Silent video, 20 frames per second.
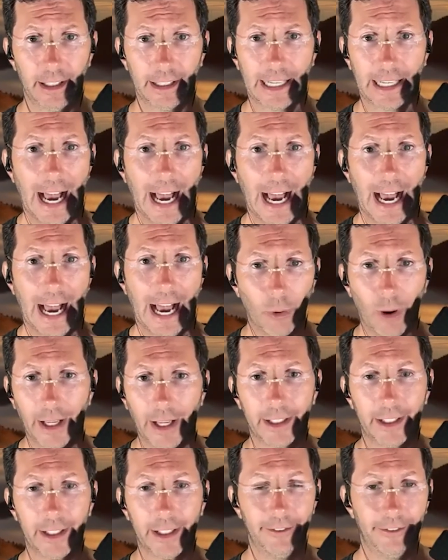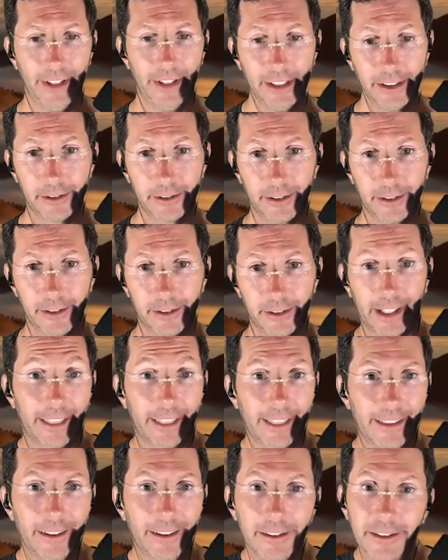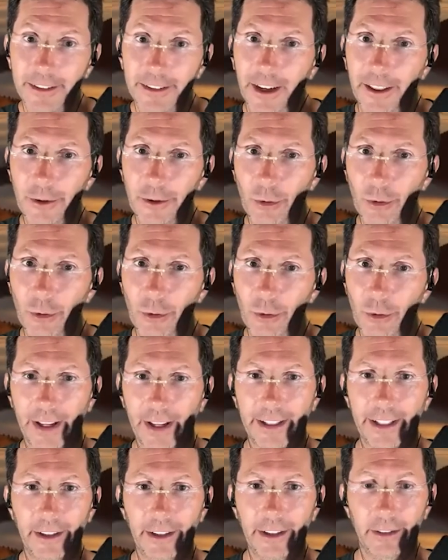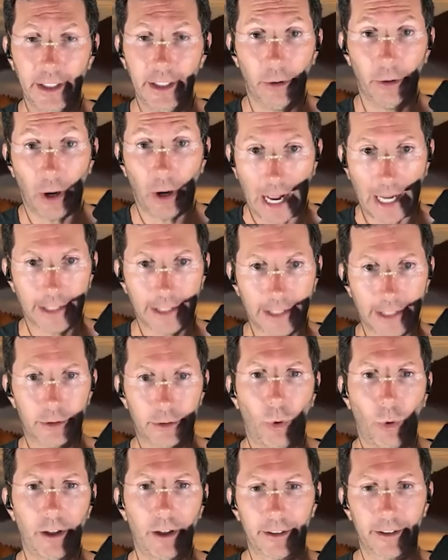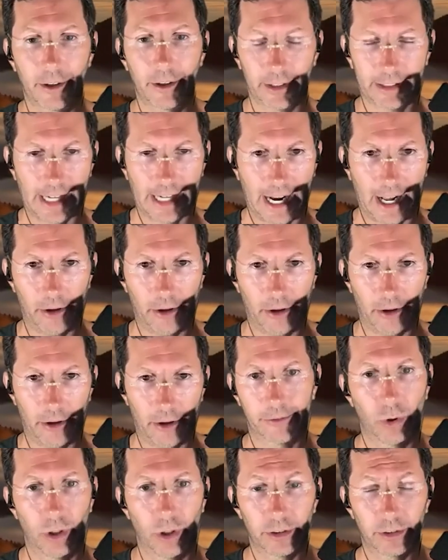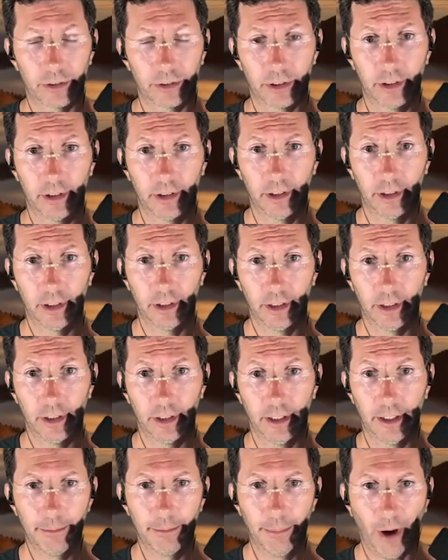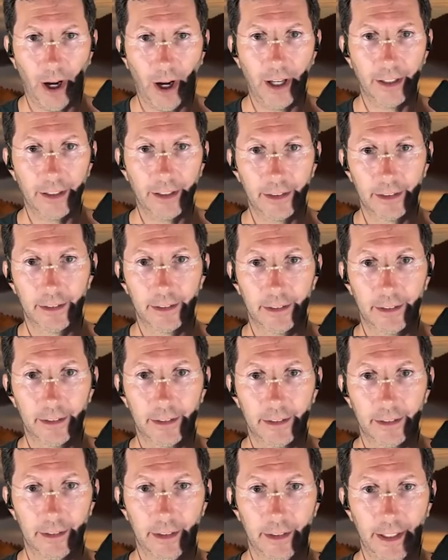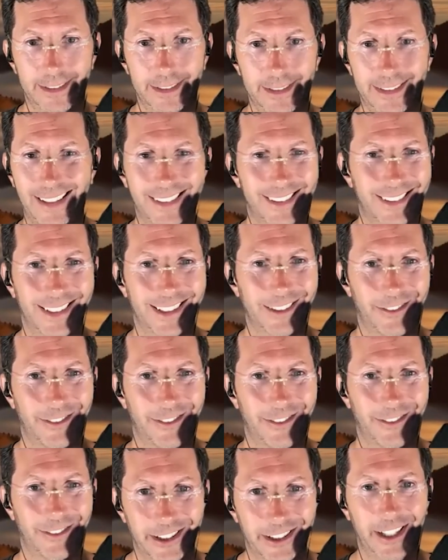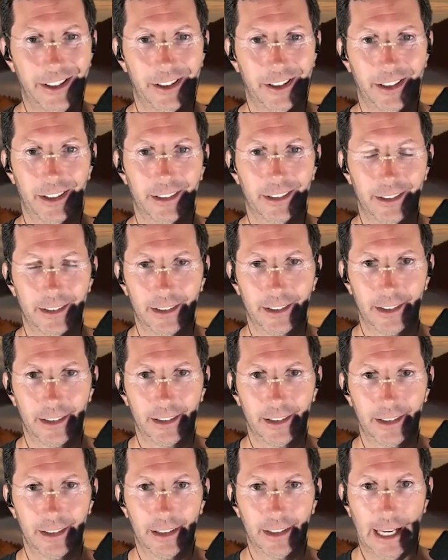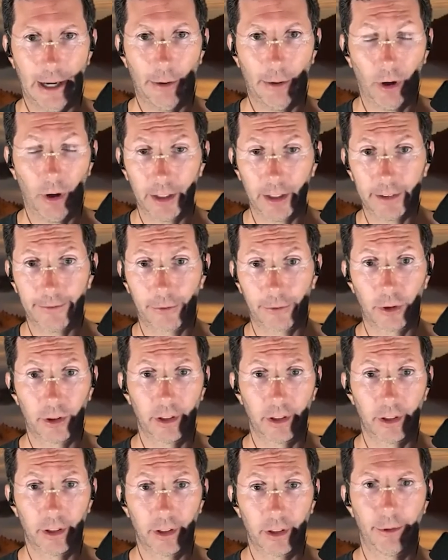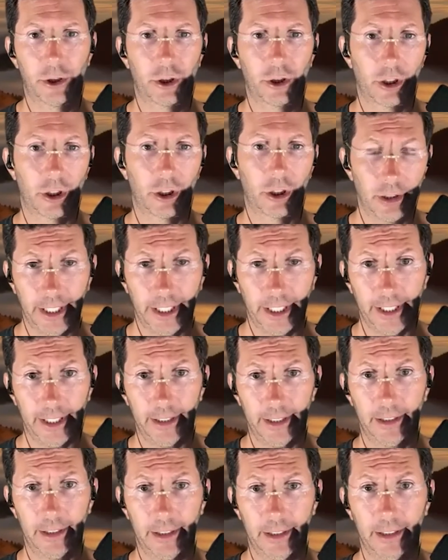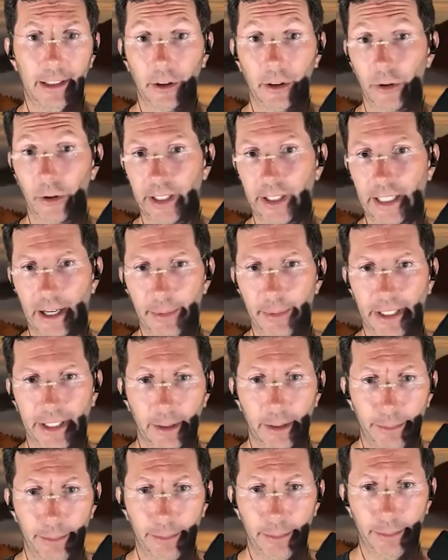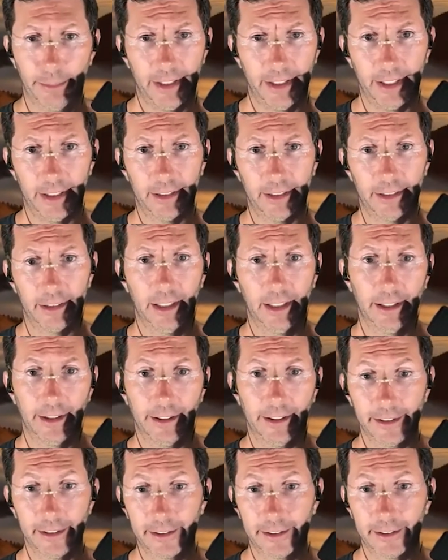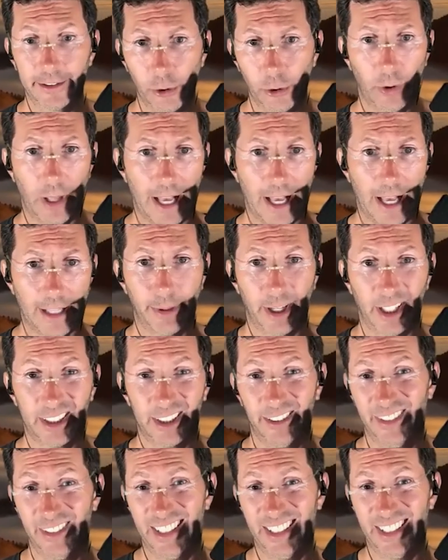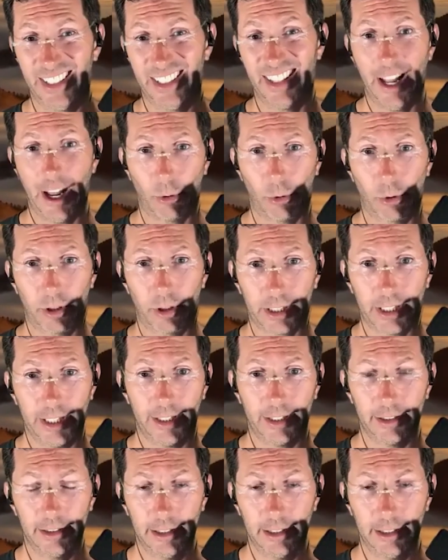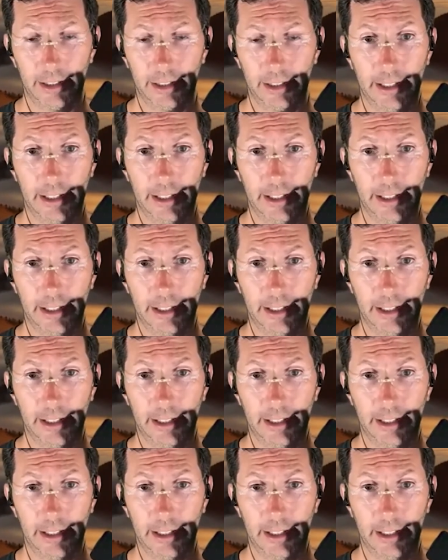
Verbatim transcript: Like, how do I convince her? Like, there's another way. You, you know, I do want her to go to college, of course, but it's not necessarily for the education. I want it for maturity, learning how to be independent, the social aspect of it, the networking.